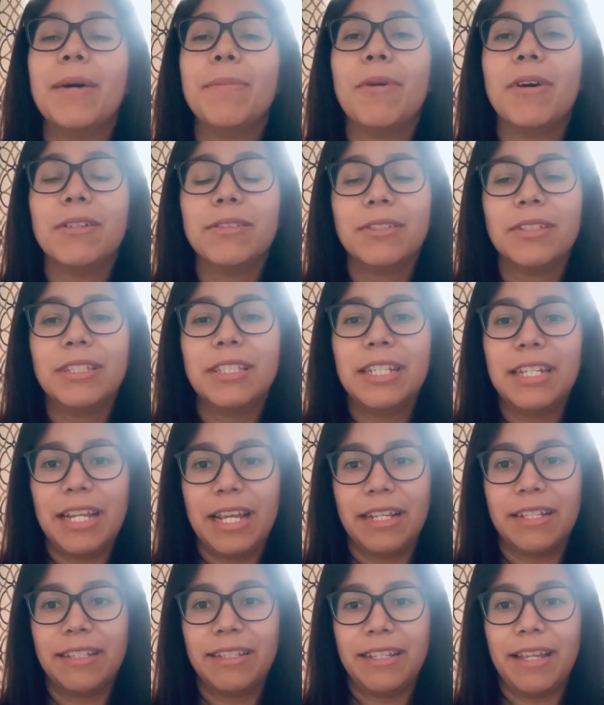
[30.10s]
on to the
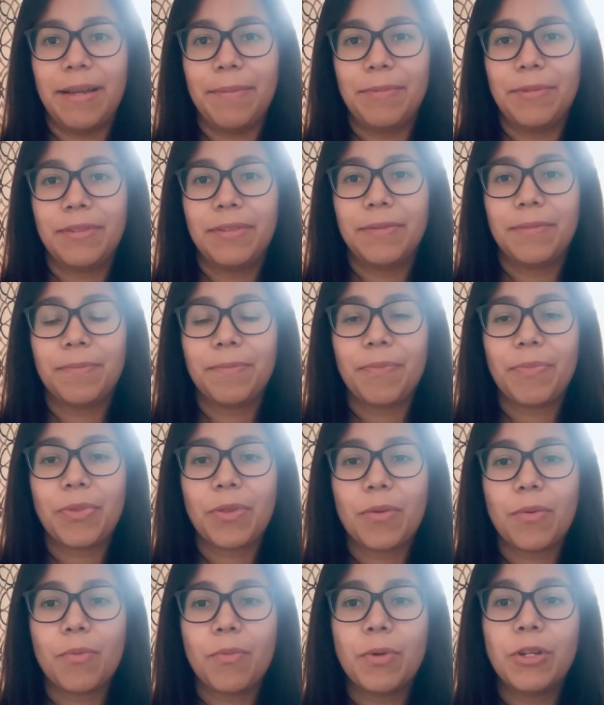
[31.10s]
next steps,
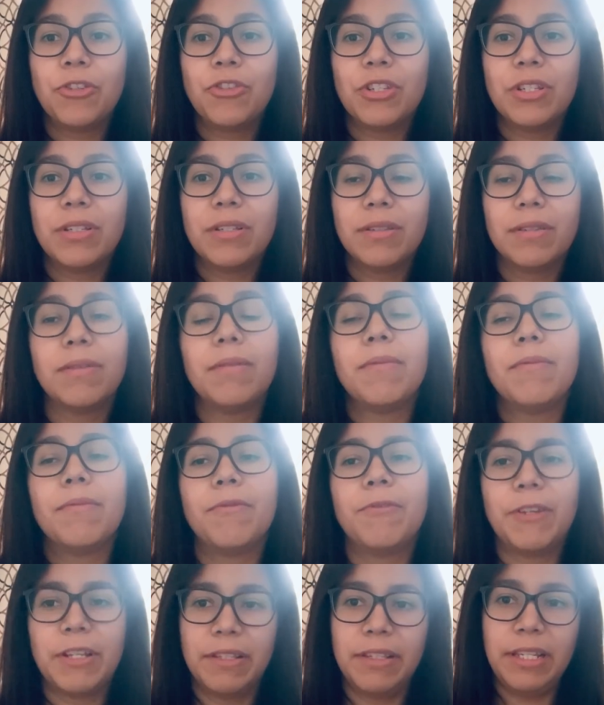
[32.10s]
which is
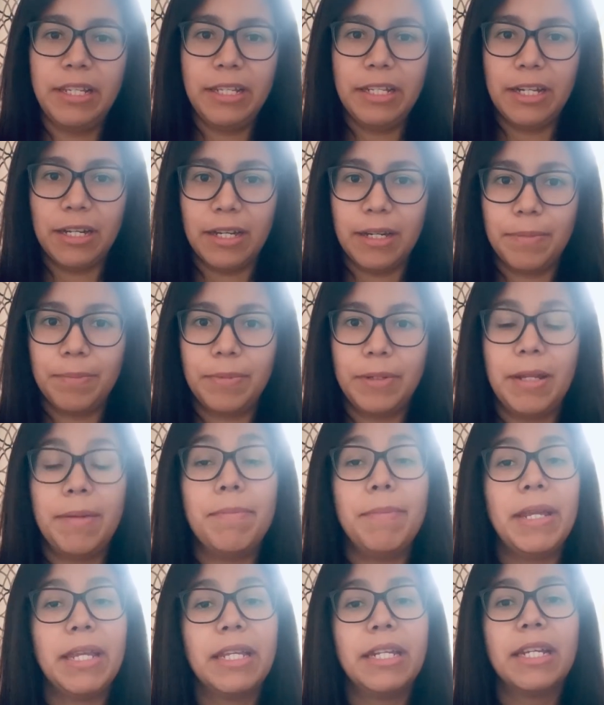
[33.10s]
fixing it up and
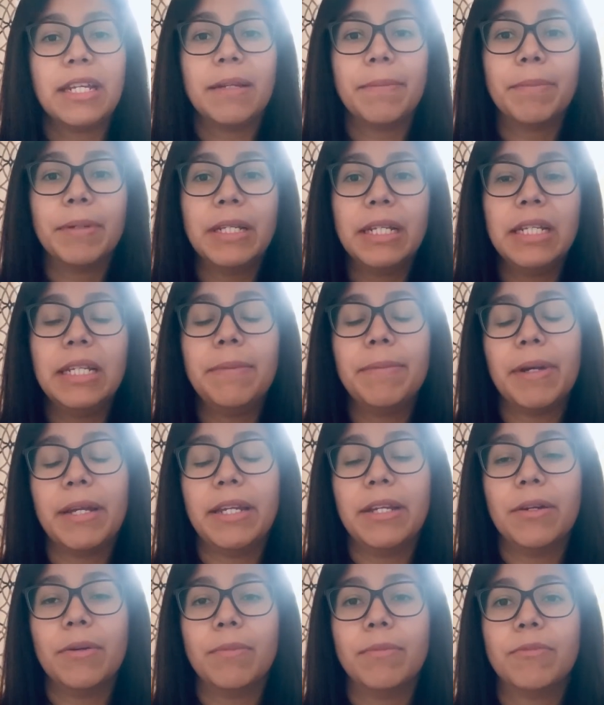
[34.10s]
making it completely
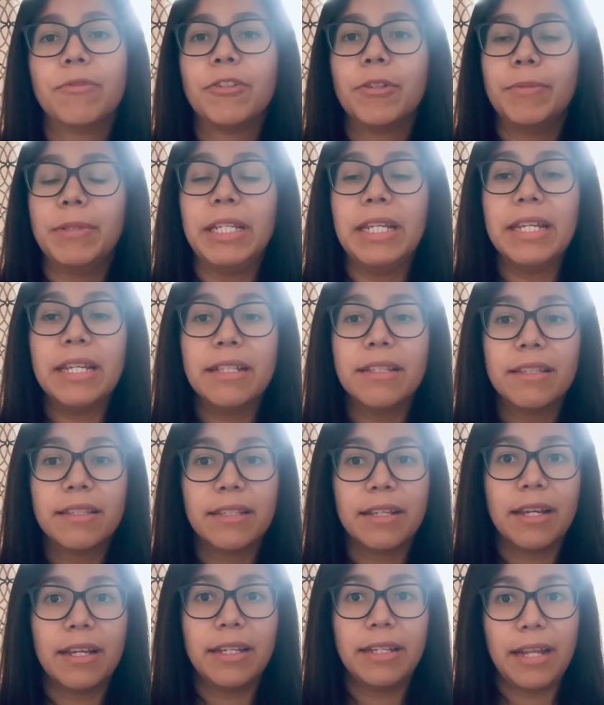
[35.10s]
my own from the
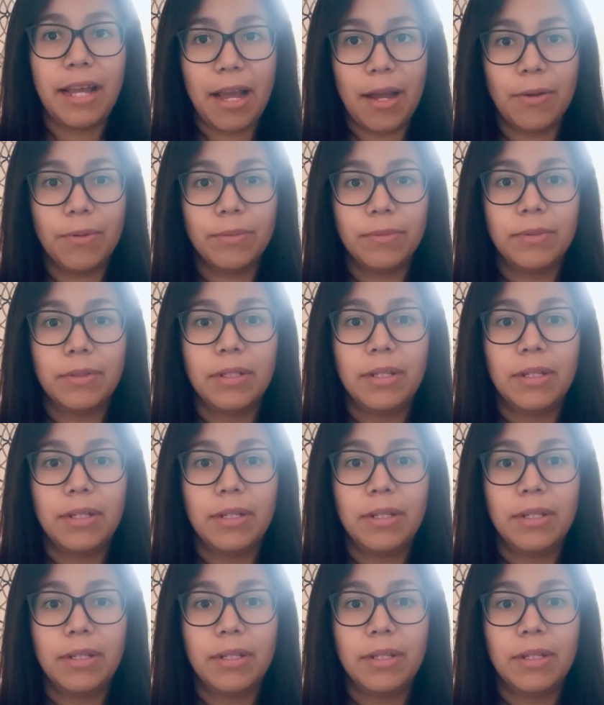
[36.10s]
inside out.